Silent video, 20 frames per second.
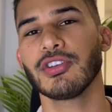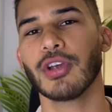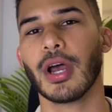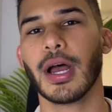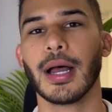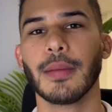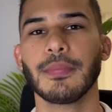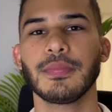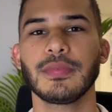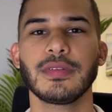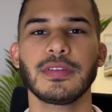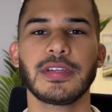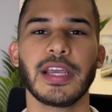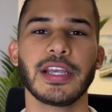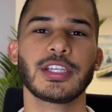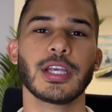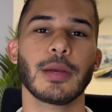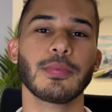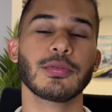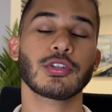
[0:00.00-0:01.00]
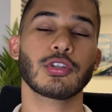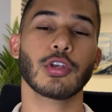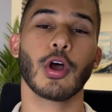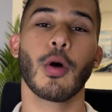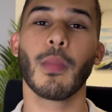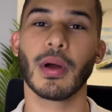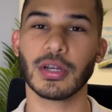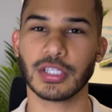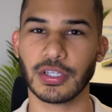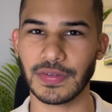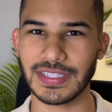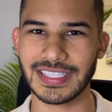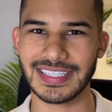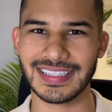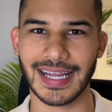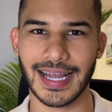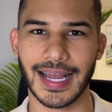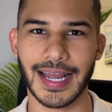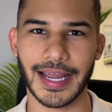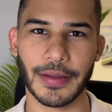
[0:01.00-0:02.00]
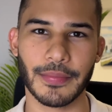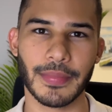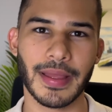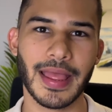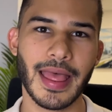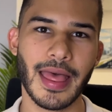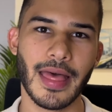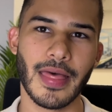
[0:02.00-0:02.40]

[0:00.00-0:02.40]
job takes up so much of his time